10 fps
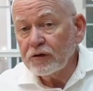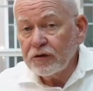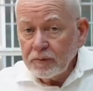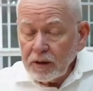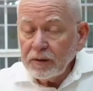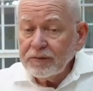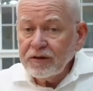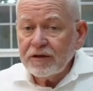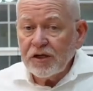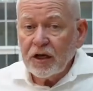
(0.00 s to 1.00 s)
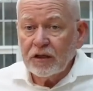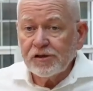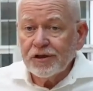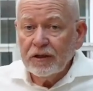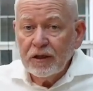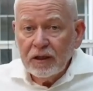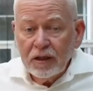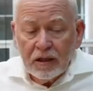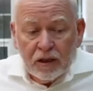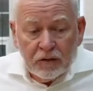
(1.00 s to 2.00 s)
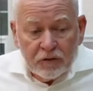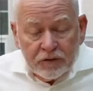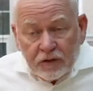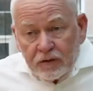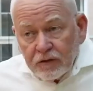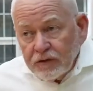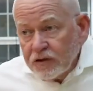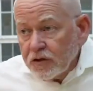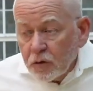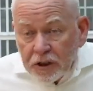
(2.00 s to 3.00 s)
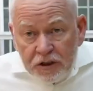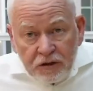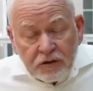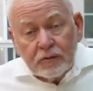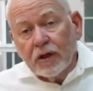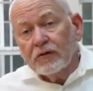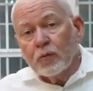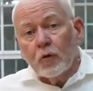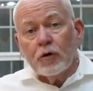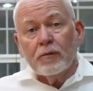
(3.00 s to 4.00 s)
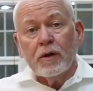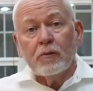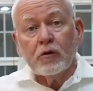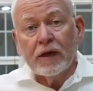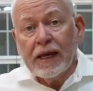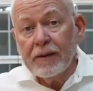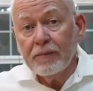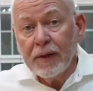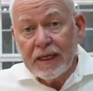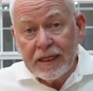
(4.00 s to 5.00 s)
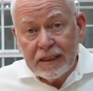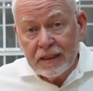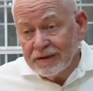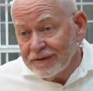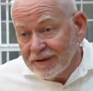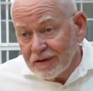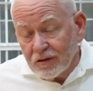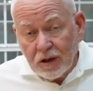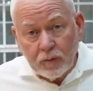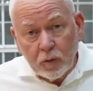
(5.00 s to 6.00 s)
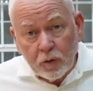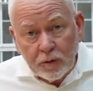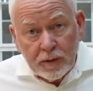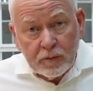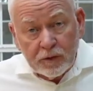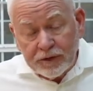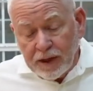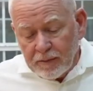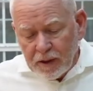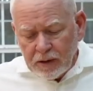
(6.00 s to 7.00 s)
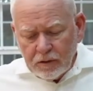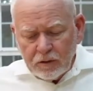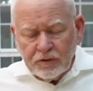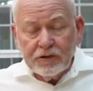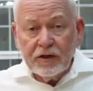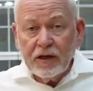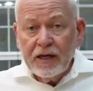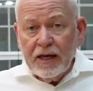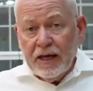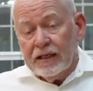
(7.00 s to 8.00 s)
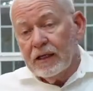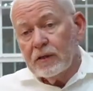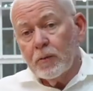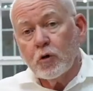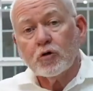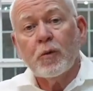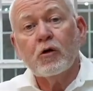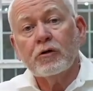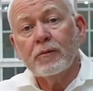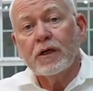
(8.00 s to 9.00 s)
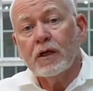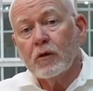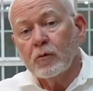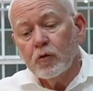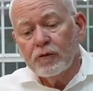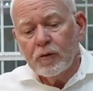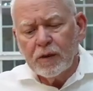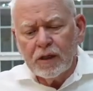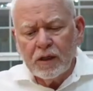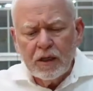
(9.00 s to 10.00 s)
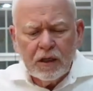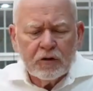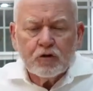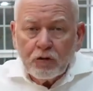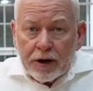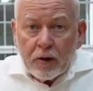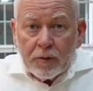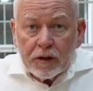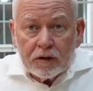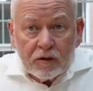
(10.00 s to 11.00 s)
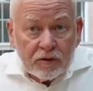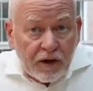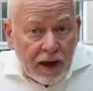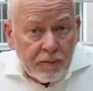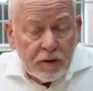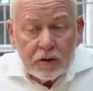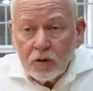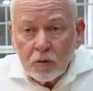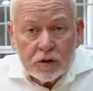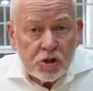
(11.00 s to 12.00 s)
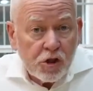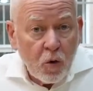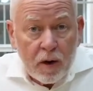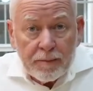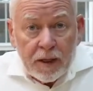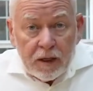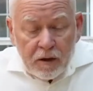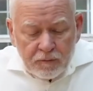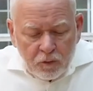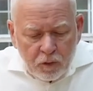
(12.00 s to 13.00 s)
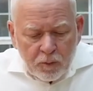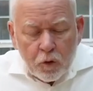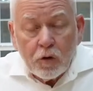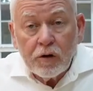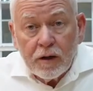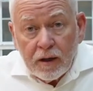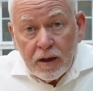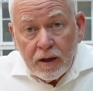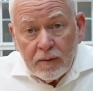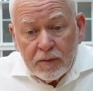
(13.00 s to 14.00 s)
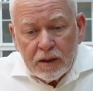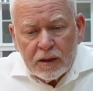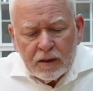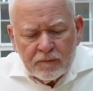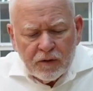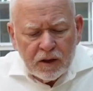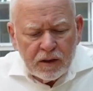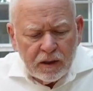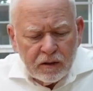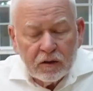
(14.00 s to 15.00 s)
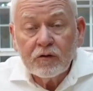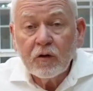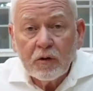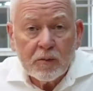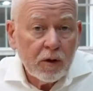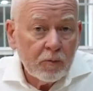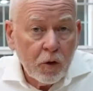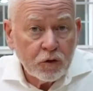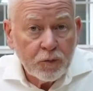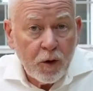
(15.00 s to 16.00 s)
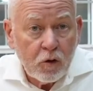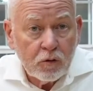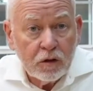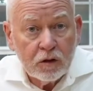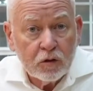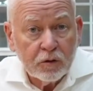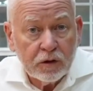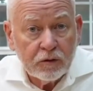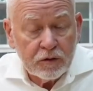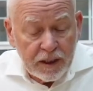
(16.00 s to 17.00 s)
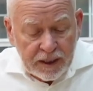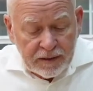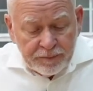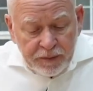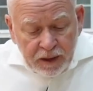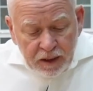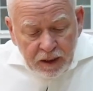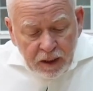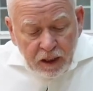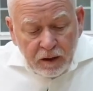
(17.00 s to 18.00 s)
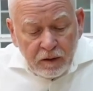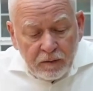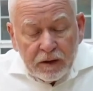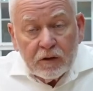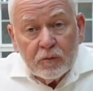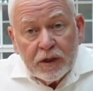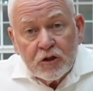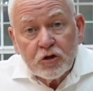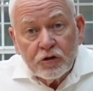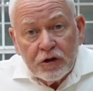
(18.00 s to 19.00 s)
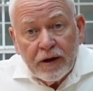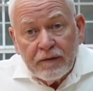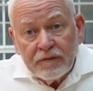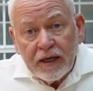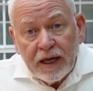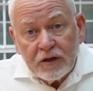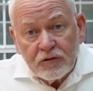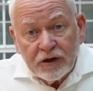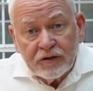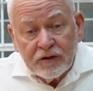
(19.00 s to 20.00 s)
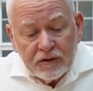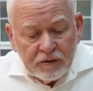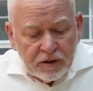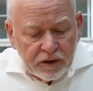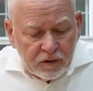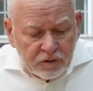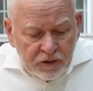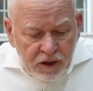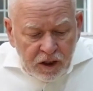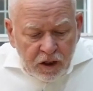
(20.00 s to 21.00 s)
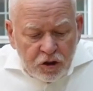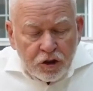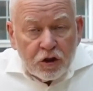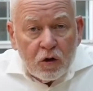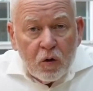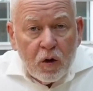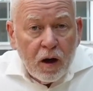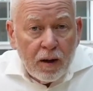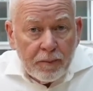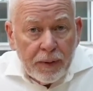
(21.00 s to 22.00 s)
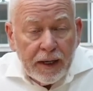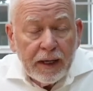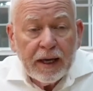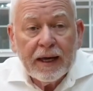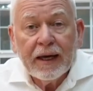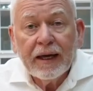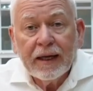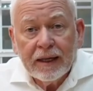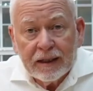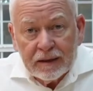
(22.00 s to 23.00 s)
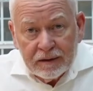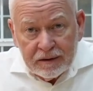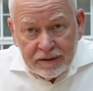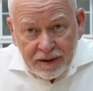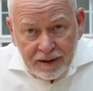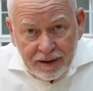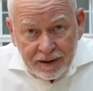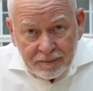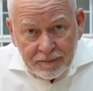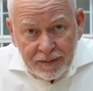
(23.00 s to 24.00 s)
sometimes they change. There's other situations. Sometimes a board member can't make it, he's sick, or a couple of board members can't make it, they're sick, and they have to postpone the meeting or move the meeting. It's rare, but it does happen. You don't want to show up for a board meeting and find out that it's already been postponed to another date. Make sure you have the address and everything else. Show up ahead of time.